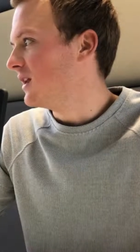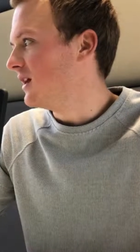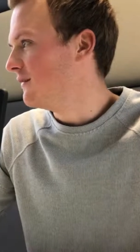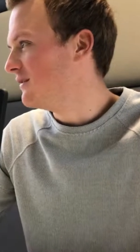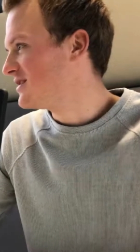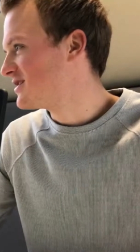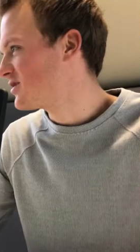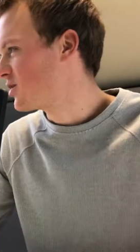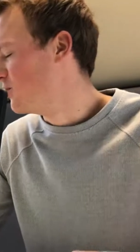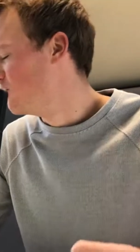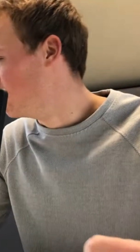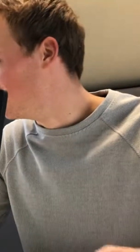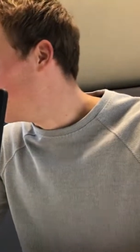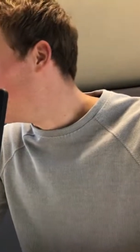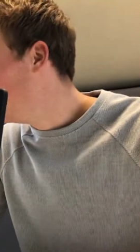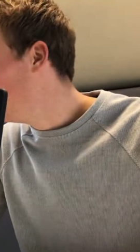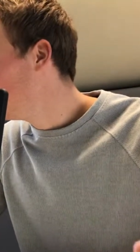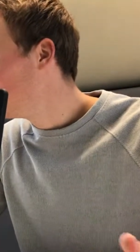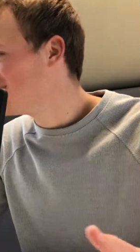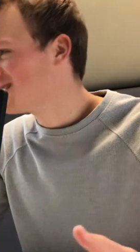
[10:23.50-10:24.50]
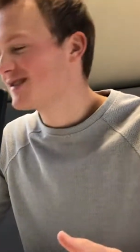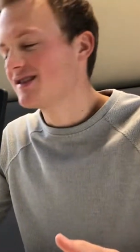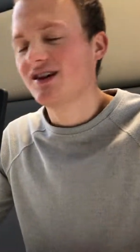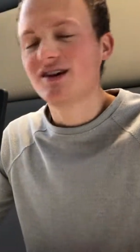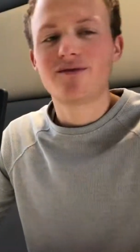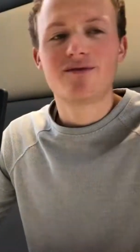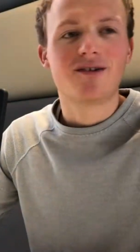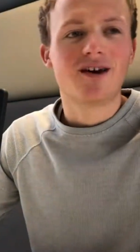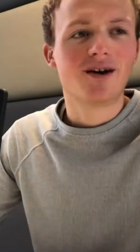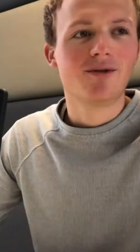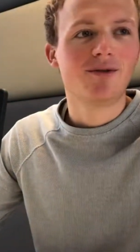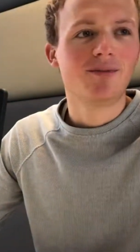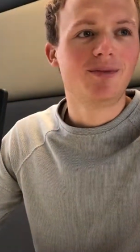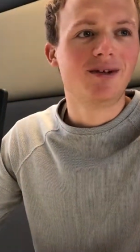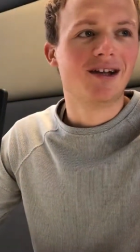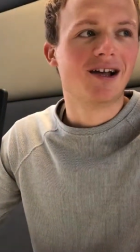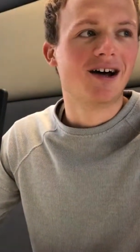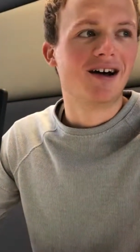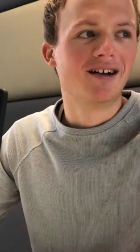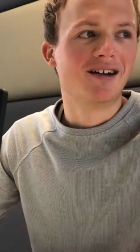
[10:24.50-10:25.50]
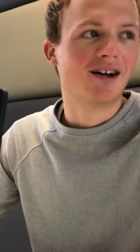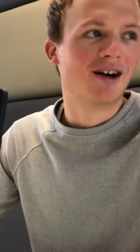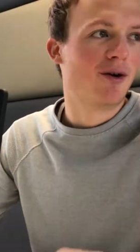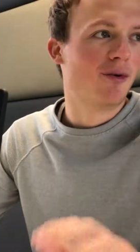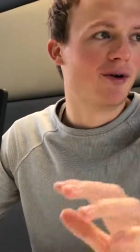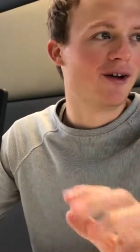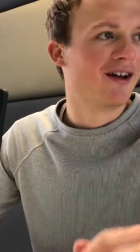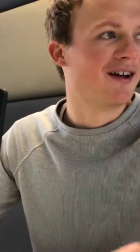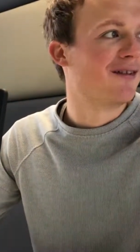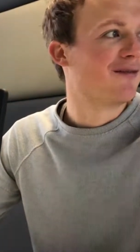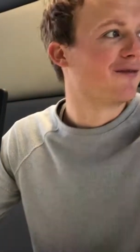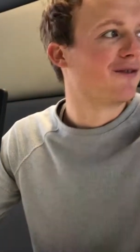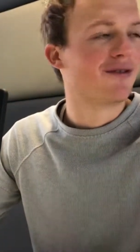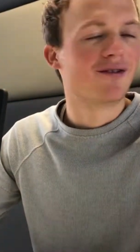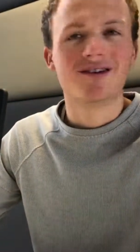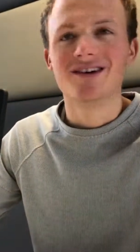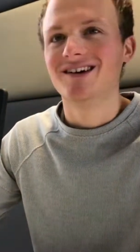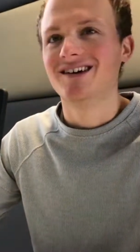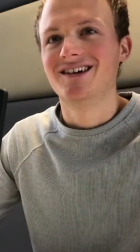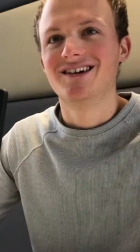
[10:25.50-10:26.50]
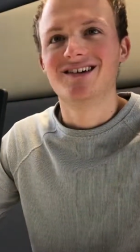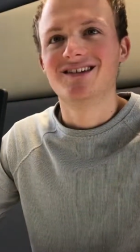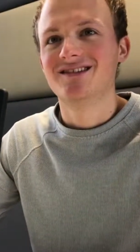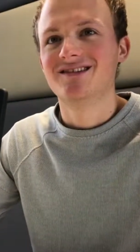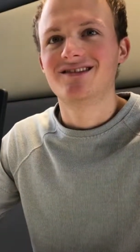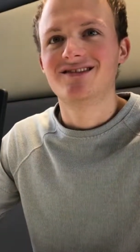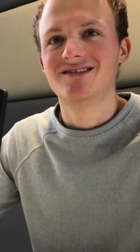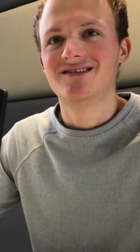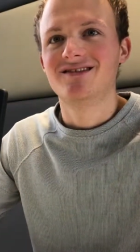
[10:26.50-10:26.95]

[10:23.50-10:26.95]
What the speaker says: if it's complaining and stuff, I will be like, yeah, whatever.